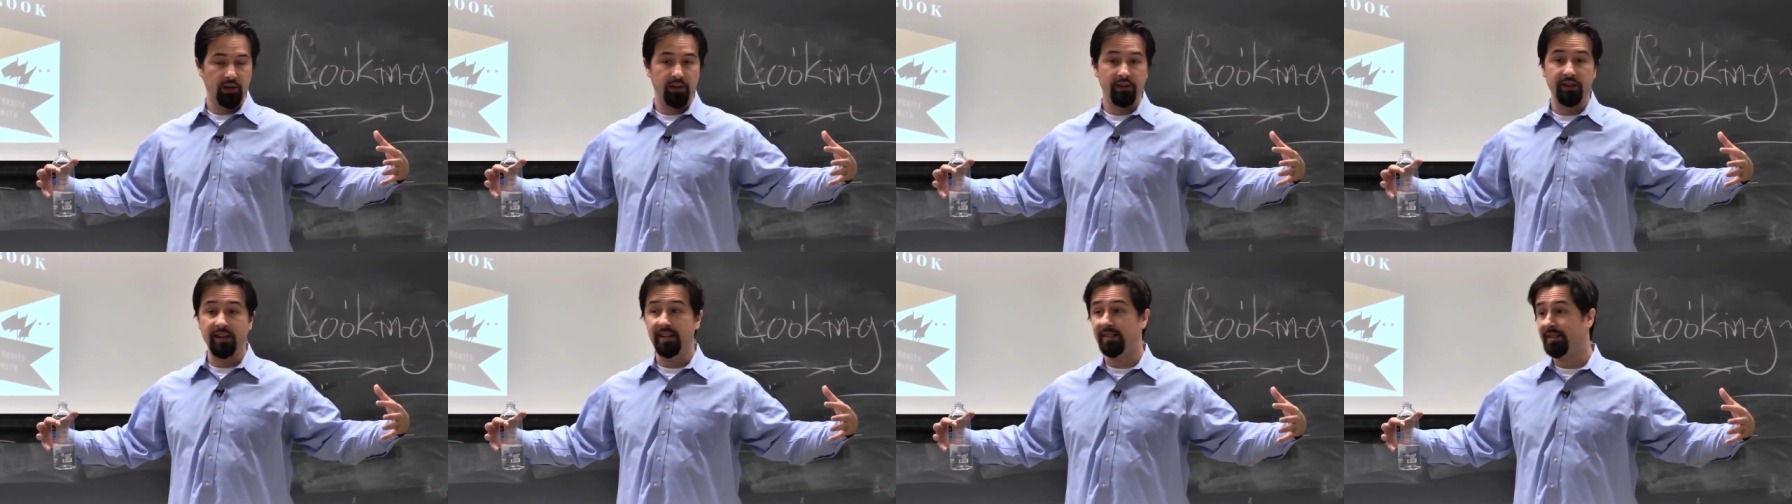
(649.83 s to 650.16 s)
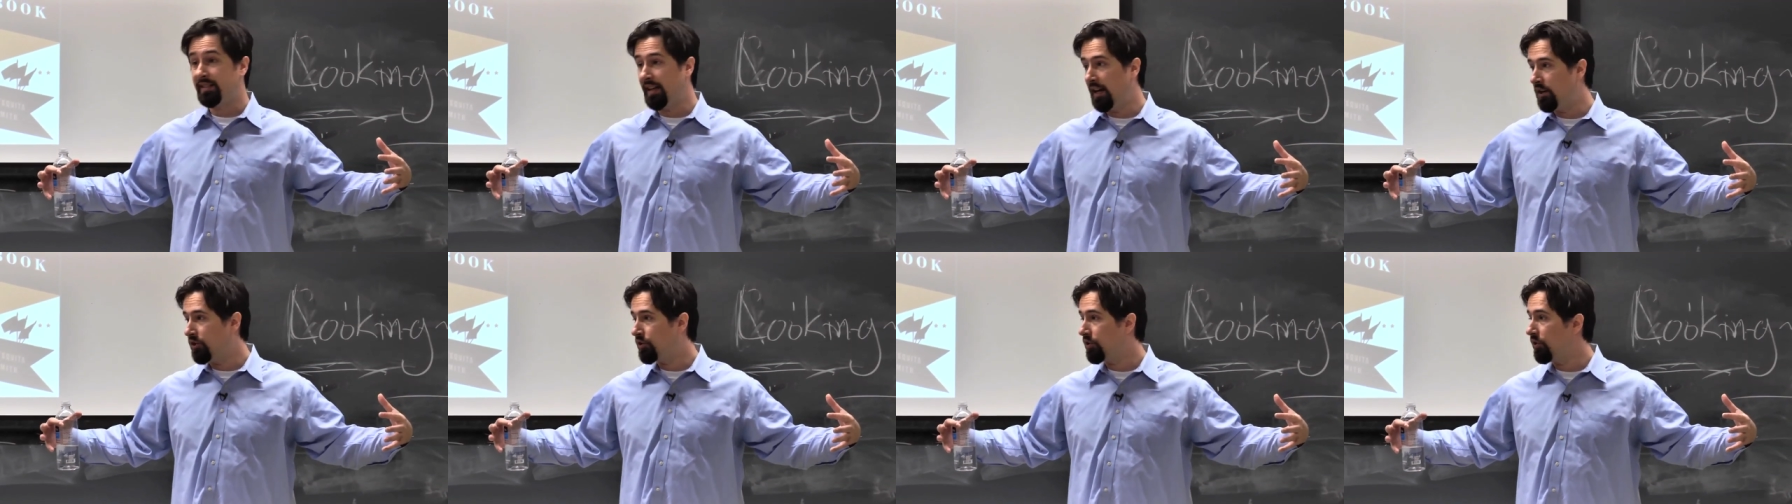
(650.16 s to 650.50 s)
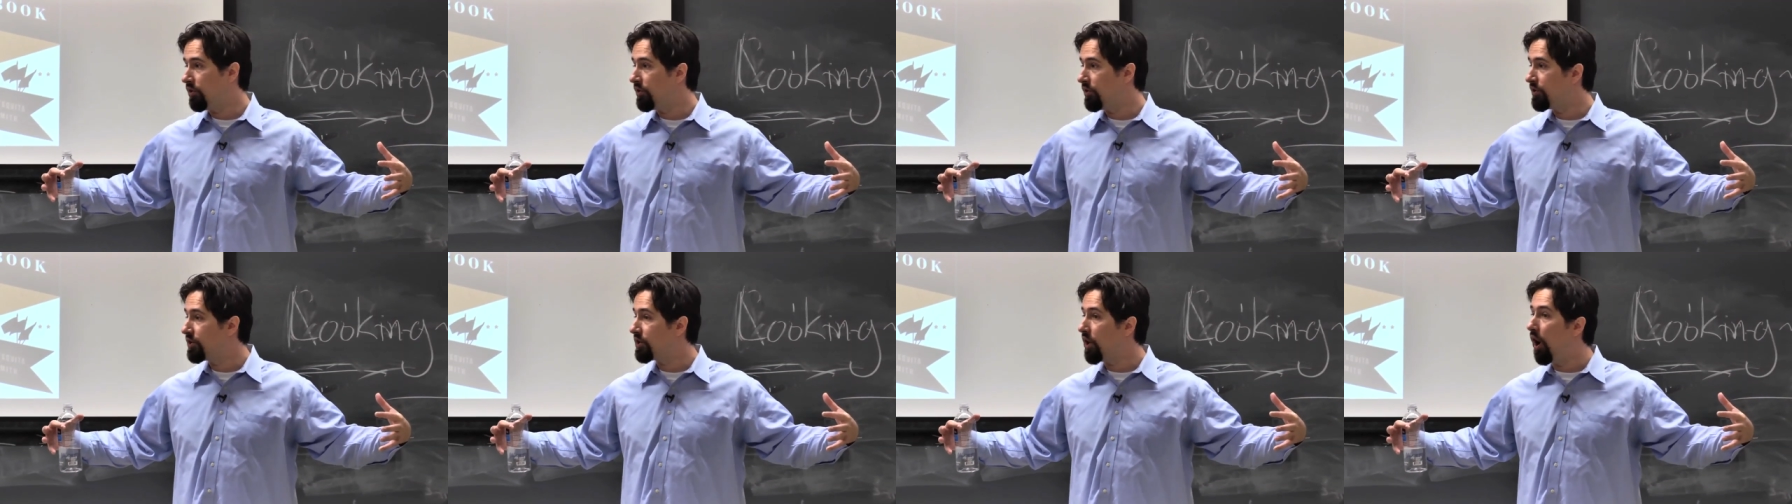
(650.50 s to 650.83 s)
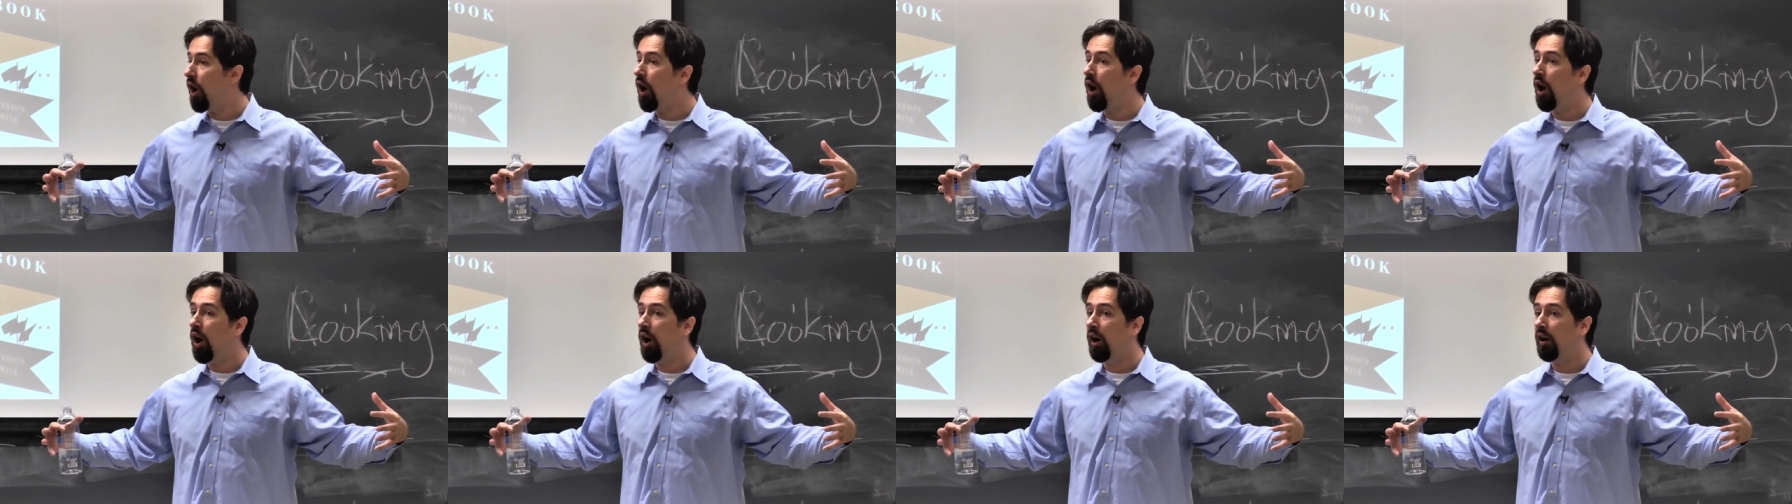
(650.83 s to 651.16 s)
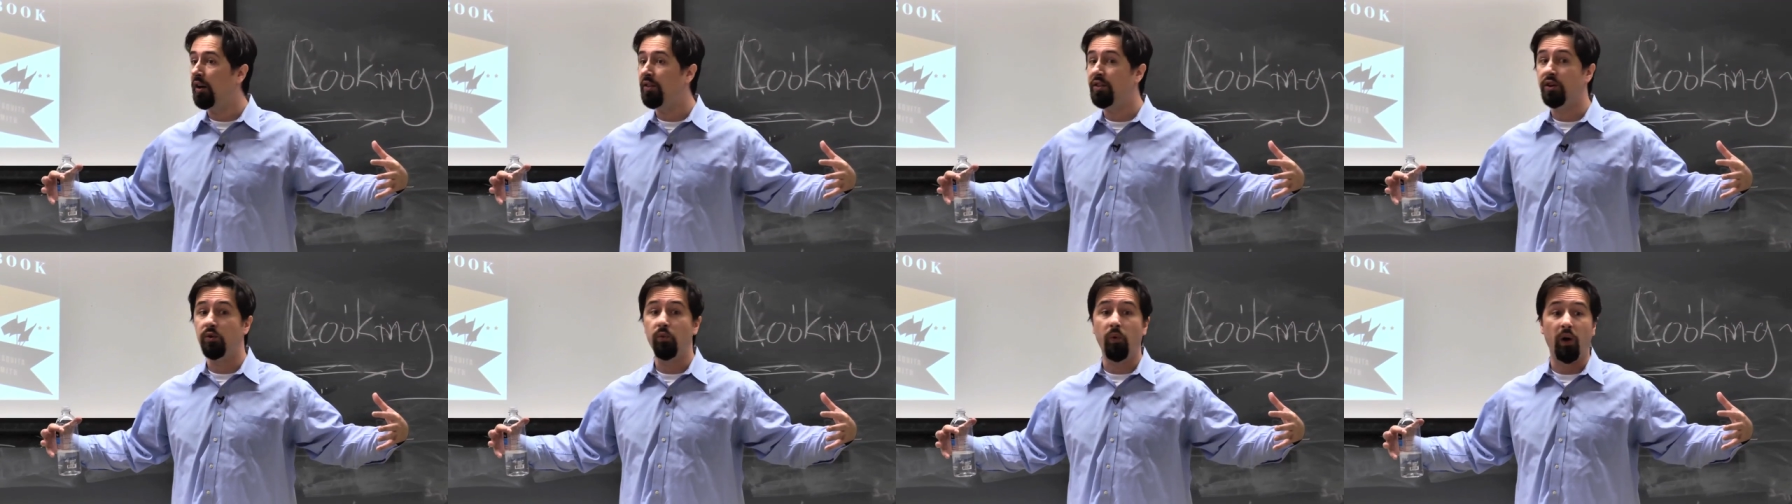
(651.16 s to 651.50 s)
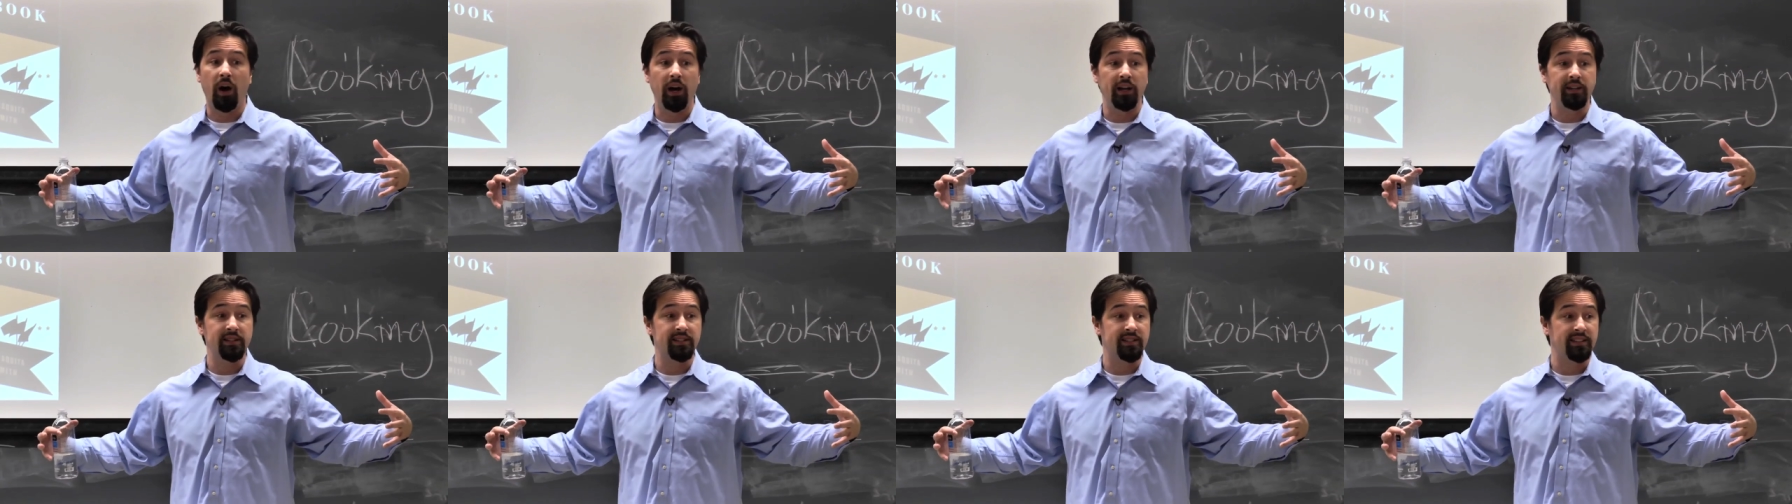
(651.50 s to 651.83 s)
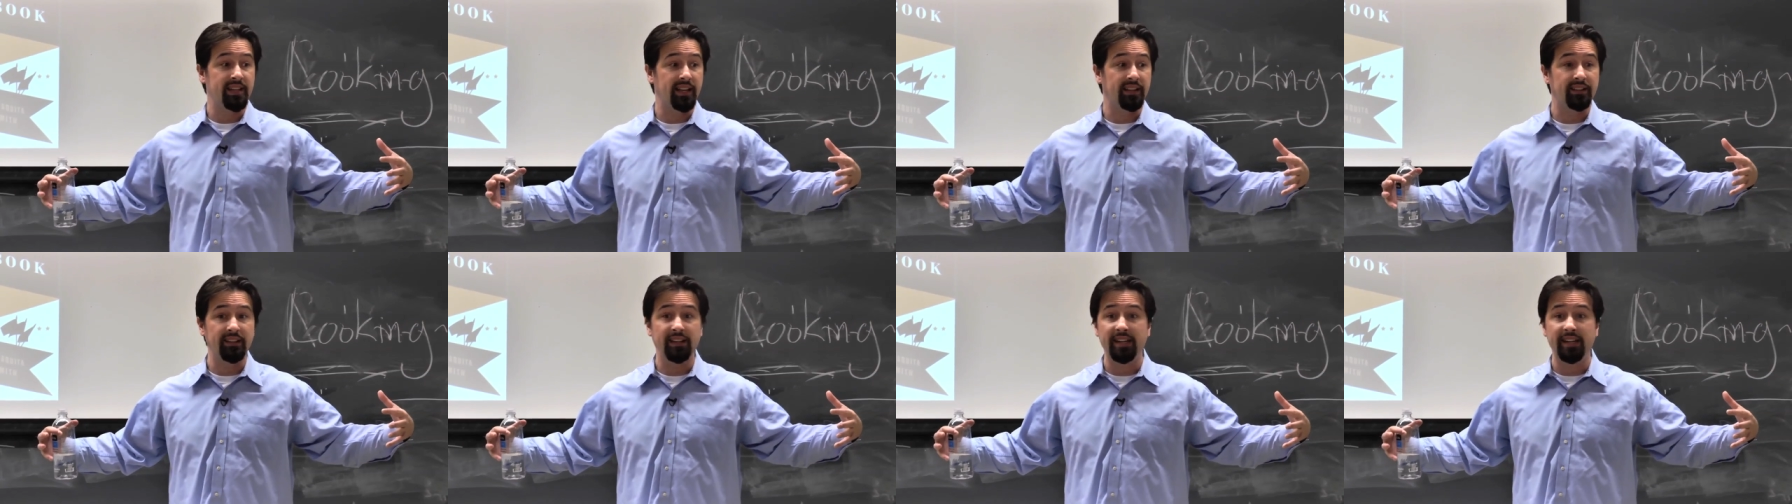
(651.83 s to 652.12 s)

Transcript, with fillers: The essentials are the ones that